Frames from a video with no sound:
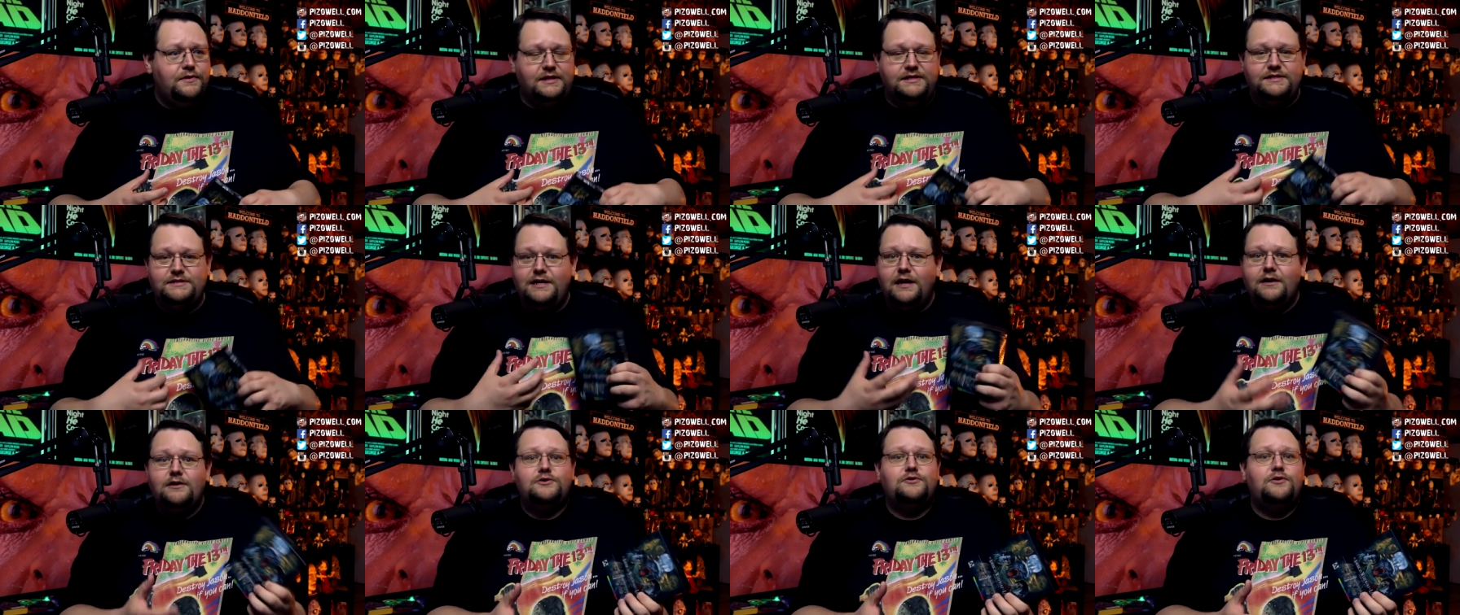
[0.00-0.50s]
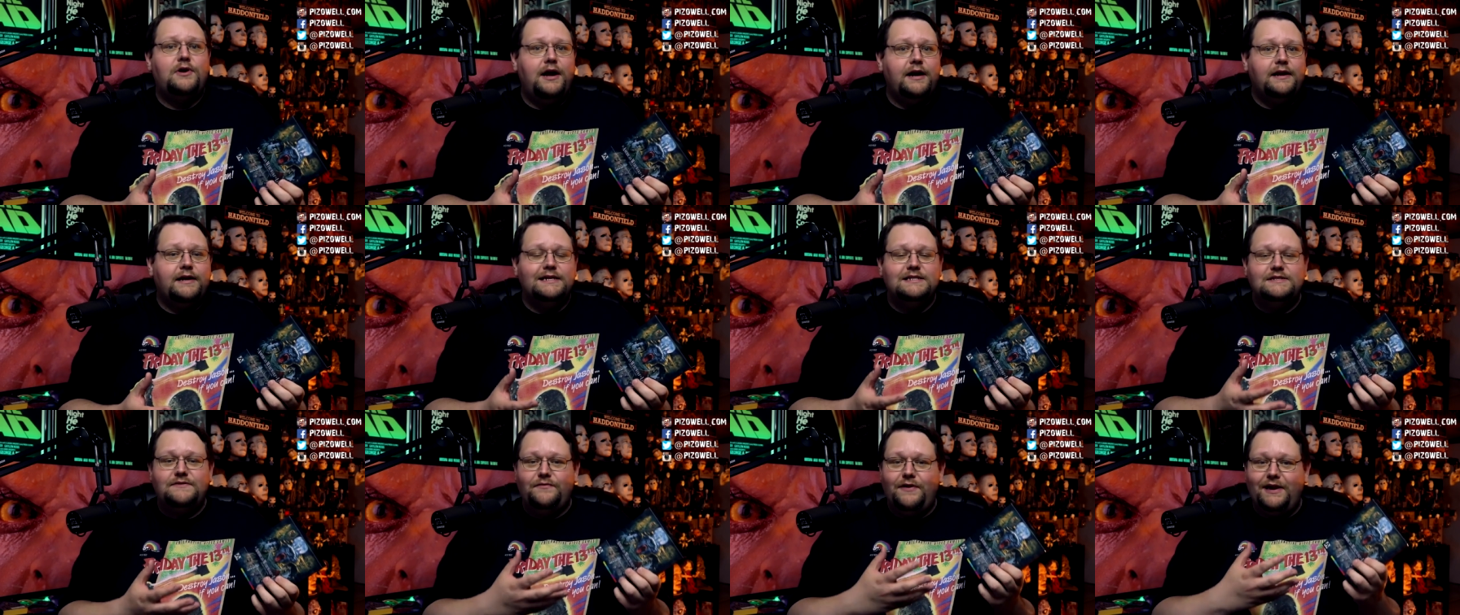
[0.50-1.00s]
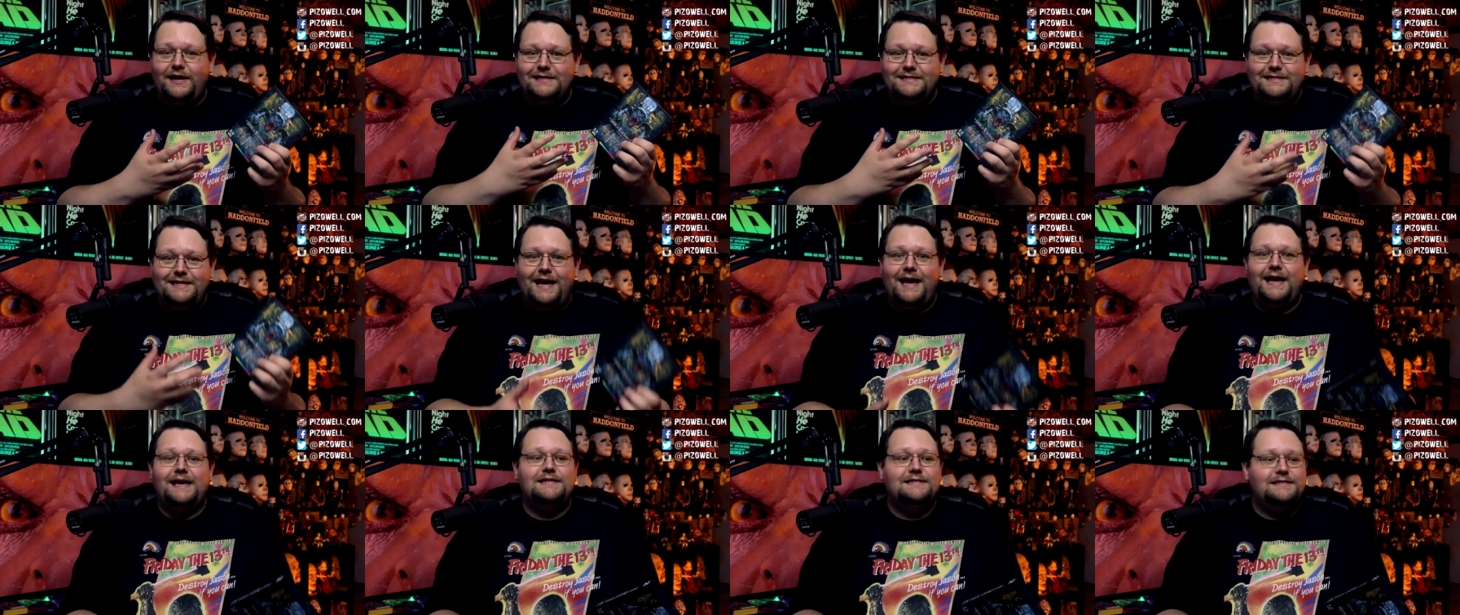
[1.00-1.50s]
The soundtrack is
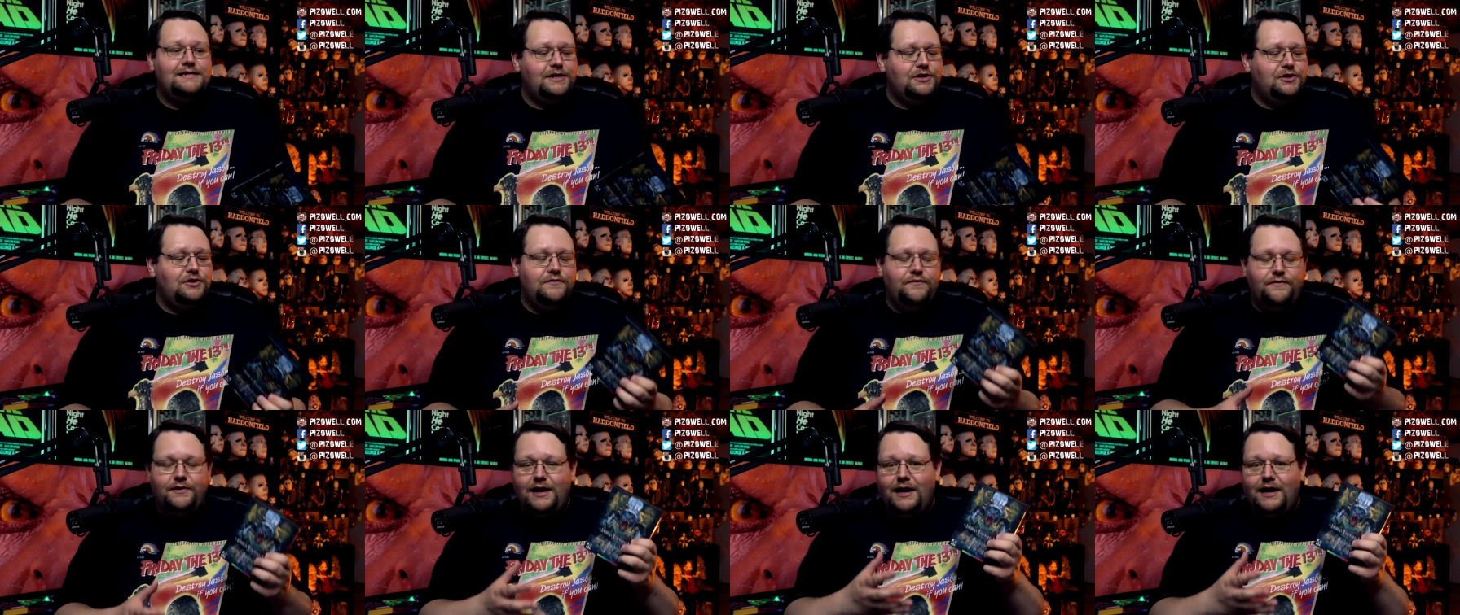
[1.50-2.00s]
fantastic. You've